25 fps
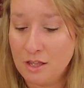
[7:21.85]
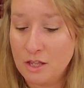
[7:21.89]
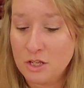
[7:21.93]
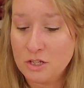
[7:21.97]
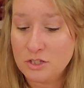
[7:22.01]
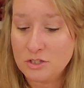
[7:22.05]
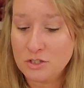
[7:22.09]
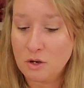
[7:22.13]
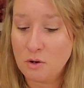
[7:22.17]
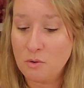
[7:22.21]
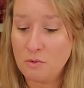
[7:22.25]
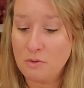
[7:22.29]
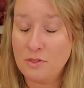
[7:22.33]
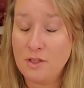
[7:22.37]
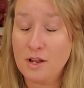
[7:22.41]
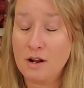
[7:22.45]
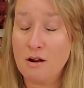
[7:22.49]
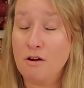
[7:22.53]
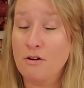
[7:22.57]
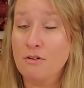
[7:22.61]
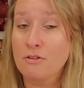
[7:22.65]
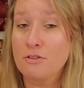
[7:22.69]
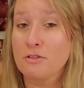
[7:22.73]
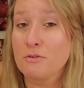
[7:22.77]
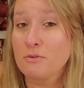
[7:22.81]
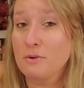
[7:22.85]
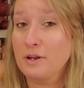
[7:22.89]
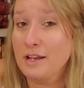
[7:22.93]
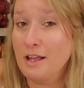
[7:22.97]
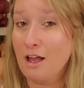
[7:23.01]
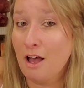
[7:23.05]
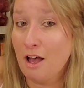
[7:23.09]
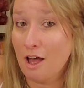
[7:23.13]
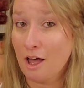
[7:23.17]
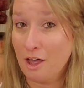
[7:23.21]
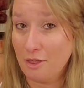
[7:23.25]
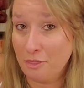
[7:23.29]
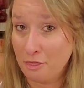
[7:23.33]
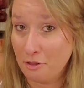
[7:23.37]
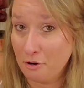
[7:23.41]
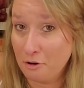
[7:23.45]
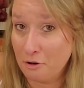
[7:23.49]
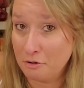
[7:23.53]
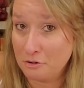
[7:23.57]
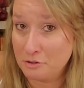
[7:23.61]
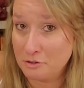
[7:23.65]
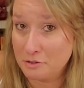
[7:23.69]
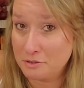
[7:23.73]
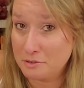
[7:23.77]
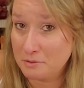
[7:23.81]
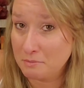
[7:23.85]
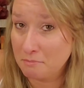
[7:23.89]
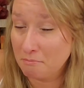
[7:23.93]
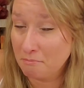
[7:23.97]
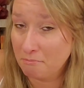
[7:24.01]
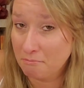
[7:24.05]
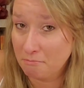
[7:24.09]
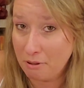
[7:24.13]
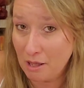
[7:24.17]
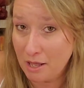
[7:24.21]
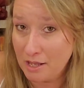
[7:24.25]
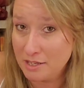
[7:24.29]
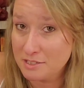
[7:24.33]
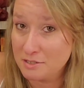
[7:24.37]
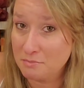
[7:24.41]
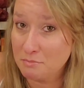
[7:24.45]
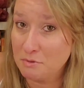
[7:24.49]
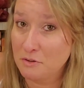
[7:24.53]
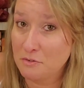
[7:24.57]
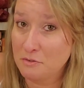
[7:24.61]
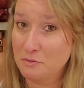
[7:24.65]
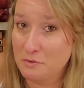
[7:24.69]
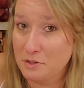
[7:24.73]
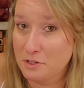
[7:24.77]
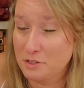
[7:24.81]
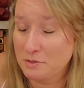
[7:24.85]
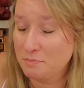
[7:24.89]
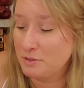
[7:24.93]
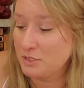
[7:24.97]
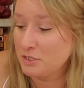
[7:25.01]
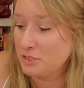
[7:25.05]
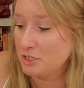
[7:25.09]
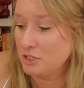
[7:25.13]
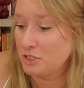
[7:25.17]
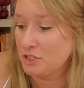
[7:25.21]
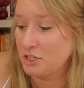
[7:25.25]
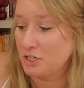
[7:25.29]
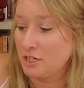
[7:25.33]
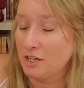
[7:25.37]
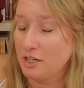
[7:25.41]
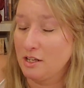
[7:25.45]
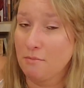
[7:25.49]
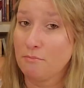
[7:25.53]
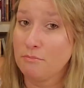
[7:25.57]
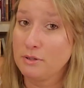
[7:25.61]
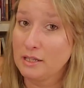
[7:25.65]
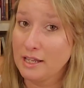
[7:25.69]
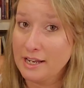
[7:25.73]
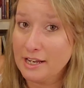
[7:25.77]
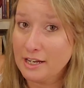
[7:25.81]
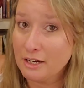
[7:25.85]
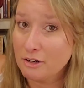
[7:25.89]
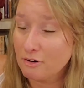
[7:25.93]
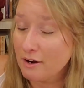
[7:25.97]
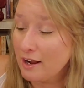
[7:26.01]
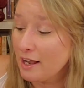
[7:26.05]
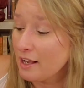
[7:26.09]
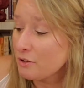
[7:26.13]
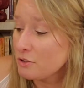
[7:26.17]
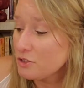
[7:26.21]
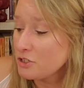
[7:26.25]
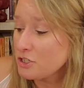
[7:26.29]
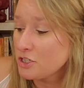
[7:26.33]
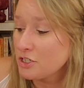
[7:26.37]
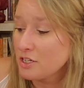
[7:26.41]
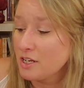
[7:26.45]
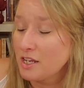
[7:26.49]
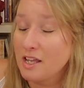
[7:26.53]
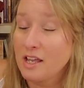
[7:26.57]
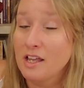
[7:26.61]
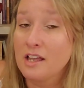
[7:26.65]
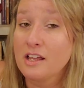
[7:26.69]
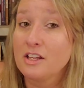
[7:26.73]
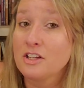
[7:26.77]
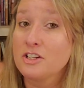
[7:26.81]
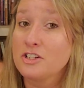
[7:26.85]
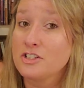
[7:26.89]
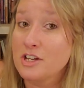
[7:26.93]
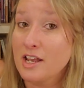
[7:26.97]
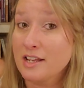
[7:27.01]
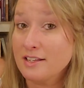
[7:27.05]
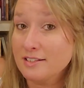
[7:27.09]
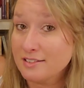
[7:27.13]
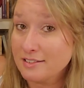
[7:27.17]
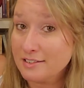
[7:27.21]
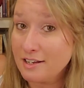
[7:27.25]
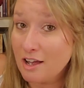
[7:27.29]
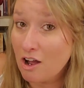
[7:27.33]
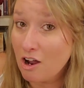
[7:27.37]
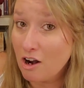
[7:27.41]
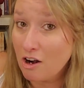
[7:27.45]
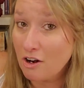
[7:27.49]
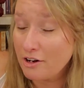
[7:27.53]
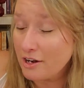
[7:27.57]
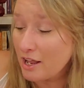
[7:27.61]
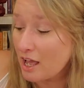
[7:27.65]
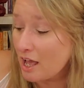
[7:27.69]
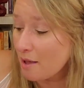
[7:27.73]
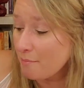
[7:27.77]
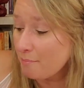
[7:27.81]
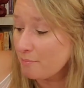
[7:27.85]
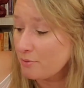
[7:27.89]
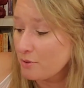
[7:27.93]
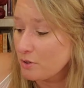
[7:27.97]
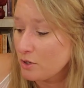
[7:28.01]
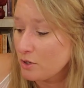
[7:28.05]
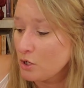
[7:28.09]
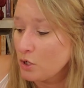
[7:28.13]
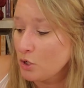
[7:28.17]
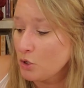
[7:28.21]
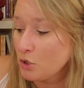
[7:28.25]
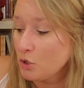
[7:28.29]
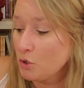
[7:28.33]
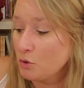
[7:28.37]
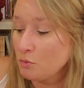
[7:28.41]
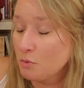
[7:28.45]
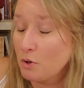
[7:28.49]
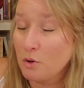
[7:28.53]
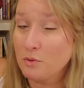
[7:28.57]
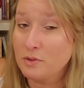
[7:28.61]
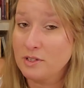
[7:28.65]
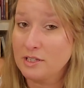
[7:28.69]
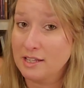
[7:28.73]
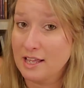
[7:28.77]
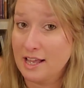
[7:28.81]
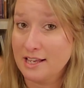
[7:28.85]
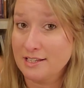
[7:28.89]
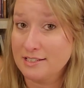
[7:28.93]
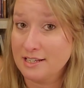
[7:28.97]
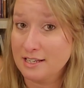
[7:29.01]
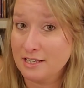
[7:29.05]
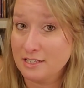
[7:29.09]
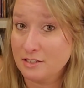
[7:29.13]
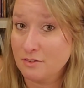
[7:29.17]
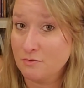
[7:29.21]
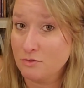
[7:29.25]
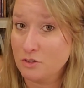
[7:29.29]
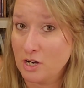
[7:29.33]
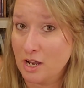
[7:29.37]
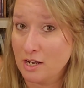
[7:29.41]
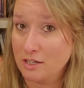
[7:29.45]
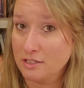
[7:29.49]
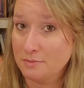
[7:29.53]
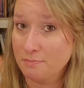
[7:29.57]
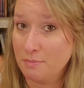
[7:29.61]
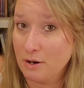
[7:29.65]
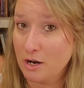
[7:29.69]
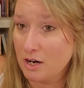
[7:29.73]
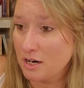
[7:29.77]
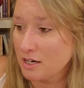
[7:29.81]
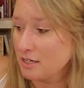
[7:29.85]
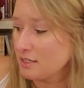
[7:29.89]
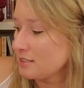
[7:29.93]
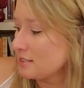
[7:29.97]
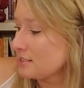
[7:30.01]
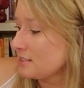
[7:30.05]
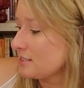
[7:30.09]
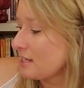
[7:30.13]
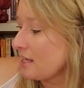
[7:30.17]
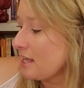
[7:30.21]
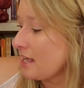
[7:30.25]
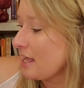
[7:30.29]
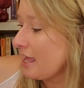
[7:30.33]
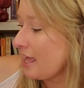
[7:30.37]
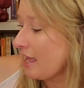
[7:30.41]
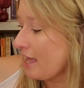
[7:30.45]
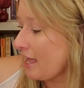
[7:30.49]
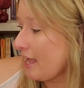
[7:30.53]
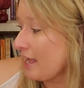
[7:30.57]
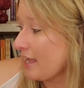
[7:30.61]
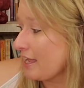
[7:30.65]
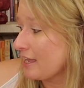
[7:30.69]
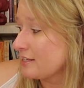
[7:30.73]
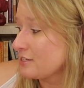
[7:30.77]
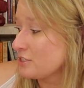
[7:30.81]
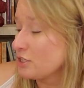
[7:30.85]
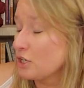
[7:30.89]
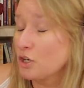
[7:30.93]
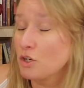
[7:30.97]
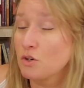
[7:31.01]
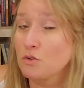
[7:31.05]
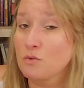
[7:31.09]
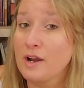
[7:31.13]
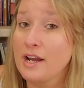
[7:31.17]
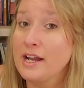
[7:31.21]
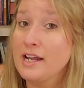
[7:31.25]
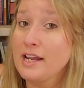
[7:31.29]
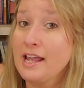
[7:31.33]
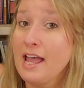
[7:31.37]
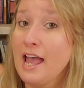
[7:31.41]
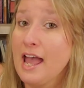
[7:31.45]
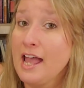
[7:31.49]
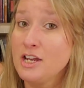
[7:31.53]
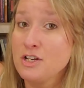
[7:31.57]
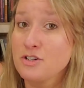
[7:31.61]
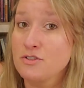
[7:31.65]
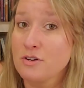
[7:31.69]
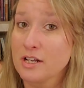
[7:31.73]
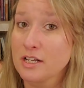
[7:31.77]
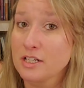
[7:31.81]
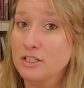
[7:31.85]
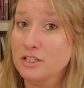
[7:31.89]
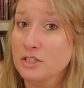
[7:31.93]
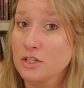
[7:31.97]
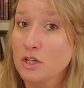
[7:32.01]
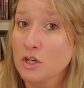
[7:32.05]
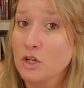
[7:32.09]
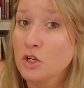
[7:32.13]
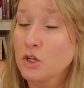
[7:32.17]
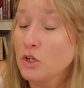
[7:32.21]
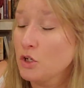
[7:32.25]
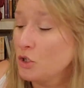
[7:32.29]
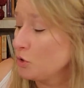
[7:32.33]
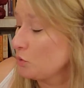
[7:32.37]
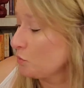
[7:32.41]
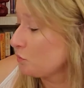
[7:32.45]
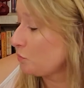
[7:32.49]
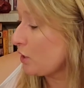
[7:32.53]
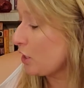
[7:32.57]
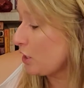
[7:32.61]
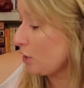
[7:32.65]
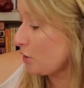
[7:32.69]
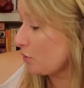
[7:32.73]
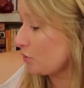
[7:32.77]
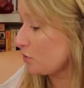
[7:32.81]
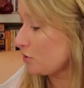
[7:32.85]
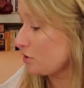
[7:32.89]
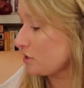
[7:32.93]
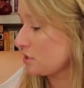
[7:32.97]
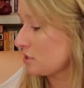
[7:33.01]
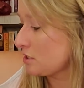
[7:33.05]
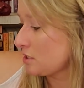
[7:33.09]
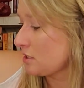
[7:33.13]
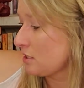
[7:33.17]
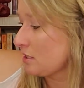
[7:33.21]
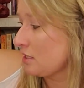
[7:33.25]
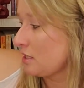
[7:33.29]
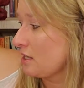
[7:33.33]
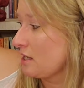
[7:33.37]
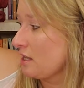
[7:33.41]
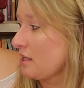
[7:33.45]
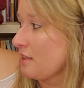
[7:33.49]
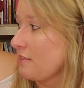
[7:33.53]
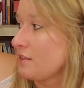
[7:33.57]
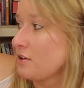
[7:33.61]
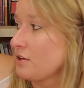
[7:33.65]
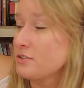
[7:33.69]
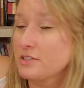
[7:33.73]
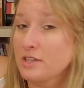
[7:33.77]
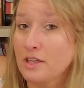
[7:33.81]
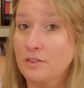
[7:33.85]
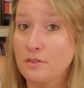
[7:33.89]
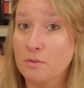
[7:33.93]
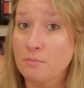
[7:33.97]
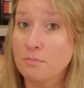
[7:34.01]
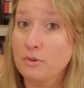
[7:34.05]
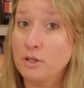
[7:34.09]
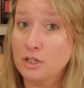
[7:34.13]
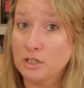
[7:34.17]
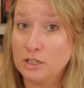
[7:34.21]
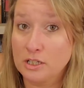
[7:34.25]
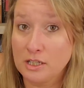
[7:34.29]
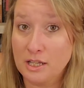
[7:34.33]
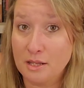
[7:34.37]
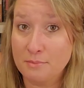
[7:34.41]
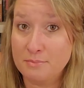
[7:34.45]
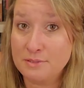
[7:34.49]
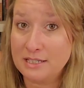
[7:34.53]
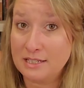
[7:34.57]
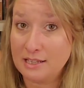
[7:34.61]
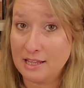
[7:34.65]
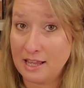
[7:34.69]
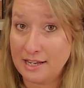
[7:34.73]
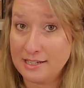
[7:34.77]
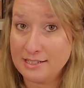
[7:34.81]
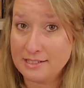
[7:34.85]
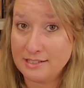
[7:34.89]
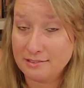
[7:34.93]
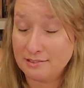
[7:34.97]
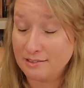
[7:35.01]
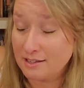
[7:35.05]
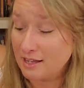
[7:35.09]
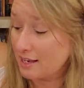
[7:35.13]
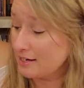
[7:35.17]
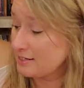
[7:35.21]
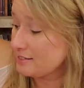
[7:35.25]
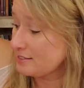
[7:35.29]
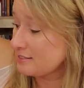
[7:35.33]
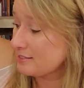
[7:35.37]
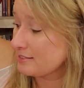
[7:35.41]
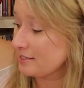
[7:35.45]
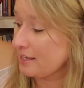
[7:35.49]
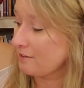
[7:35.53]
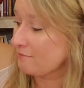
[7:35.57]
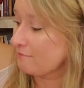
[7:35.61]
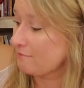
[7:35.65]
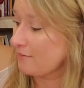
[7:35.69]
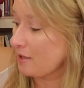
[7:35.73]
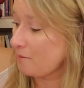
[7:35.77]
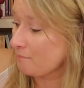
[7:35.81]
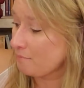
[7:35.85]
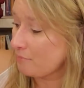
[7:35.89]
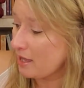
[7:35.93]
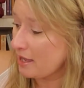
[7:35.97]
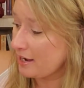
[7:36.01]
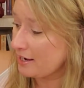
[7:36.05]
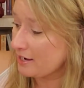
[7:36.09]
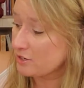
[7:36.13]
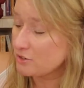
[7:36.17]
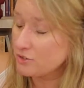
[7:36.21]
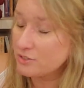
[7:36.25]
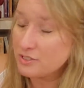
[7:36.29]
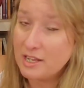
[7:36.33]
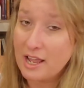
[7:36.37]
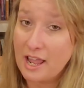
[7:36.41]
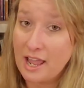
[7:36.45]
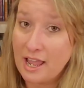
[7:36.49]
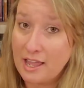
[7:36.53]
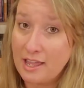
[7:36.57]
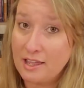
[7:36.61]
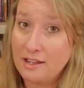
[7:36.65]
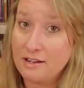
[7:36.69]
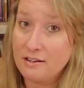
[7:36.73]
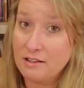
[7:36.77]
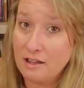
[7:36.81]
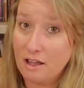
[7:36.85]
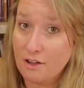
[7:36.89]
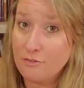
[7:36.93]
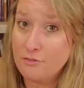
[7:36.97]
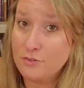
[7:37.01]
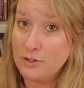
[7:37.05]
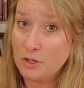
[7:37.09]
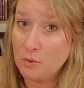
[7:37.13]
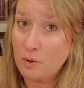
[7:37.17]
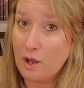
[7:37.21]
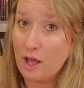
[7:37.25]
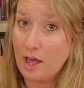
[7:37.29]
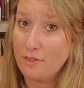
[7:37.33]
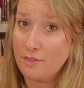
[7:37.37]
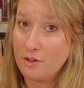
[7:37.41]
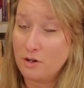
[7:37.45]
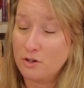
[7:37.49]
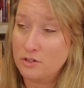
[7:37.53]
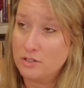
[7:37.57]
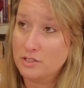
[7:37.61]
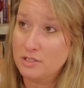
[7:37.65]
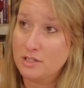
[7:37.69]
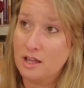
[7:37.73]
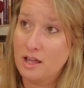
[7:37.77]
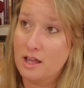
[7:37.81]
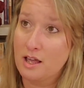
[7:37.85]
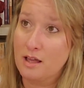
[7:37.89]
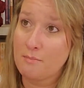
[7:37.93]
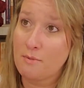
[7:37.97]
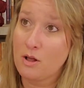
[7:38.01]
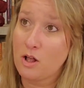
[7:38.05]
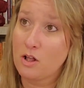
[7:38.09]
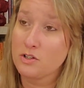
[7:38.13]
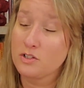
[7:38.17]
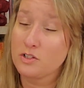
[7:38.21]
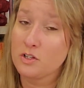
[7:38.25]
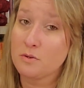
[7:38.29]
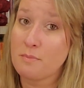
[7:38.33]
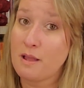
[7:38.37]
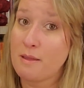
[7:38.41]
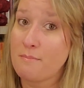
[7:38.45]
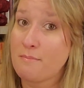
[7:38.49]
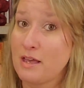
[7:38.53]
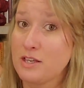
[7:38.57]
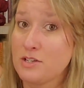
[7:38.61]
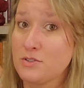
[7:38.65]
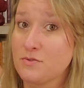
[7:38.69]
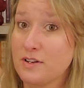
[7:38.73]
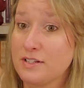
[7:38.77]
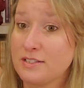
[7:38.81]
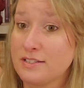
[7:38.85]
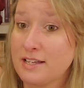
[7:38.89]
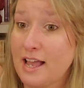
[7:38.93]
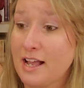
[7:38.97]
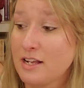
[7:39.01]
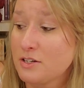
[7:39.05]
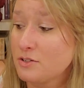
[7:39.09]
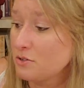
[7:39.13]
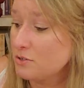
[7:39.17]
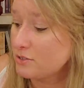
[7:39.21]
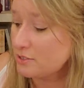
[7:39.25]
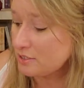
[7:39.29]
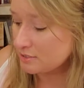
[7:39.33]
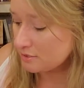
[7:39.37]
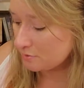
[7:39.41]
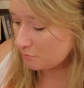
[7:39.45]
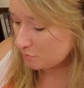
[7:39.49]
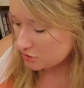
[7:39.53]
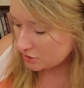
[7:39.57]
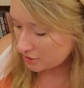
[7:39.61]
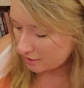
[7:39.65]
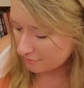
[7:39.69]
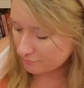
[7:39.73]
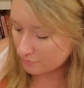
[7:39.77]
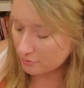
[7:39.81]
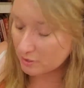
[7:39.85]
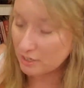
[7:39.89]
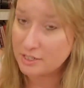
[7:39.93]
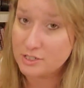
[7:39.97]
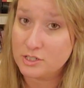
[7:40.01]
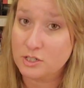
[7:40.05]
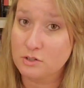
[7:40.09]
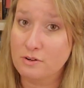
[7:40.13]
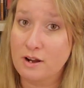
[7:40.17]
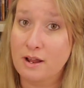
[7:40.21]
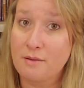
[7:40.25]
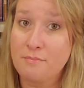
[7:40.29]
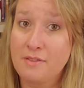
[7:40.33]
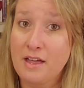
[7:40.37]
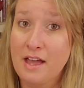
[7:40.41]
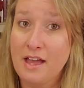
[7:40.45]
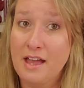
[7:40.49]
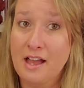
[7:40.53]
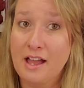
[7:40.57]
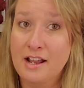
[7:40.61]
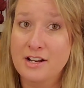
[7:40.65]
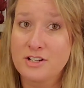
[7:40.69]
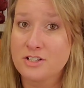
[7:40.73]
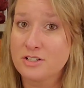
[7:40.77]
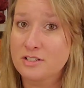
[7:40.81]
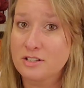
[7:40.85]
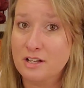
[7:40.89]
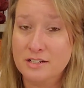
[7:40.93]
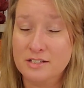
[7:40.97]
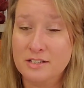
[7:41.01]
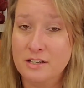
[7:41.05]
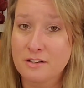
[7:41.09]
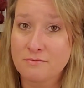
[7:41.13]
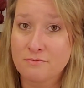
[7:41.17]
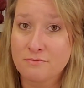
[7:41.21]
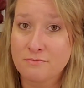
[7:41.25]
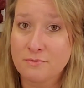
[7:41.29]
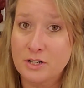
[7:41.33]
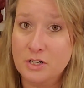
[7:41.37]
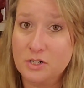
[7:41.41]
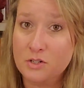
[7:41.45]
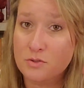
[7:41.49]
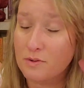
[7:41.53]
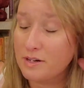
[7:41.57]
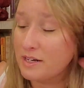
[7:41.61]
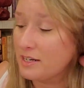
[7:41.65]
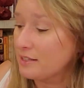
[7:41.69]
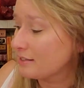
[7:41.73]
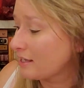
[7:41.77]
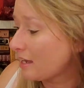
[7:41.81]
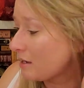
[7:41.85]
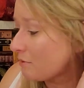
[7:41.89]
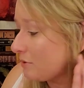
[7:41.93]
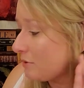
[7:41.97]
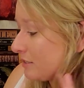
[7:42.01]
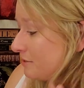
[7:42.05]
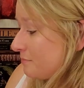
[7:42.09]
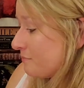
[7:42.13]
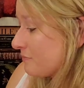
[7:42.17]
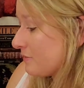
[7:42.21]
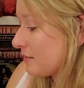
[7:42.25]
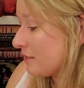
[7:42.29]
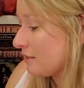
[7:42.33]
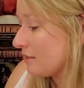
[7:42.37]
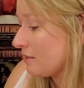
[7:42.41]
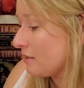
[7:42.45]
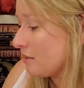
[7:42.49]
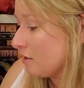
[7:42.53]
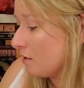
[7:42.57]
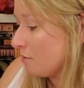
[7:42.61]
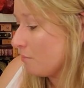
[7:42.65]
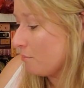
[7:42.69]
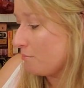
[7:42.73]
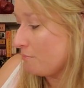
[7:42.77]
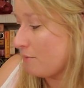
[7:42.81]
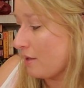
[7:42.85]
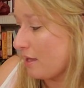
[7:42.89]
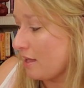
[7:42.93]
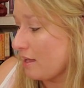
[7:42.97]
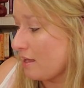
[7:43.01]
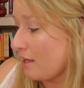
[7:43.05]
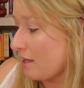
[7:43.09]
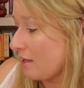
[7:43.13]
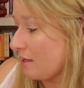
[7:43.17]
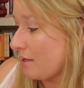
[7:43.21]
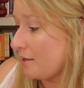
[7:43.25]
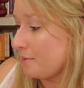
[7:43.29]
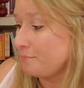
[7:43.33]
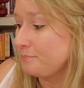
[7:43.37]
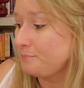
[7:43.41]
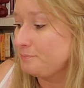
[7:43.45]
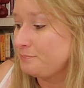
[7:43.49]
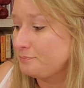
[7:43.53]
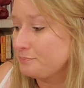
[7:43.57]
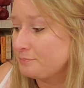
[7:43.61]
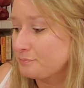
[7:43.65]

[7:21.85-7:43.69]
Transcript: So there are three authors possible for this position. Blake Crouch, Jason Arnopp, who wrote The Last Days of Jack Sparks, and Grady Hendrix, who wrote The Southern Bookclub's Guide, Guide to Slaying Vampires, and a few others. Um, also My Best Friend's Exorcism, which I forgot to grab that. I just got done finished reading that one. Uh, um...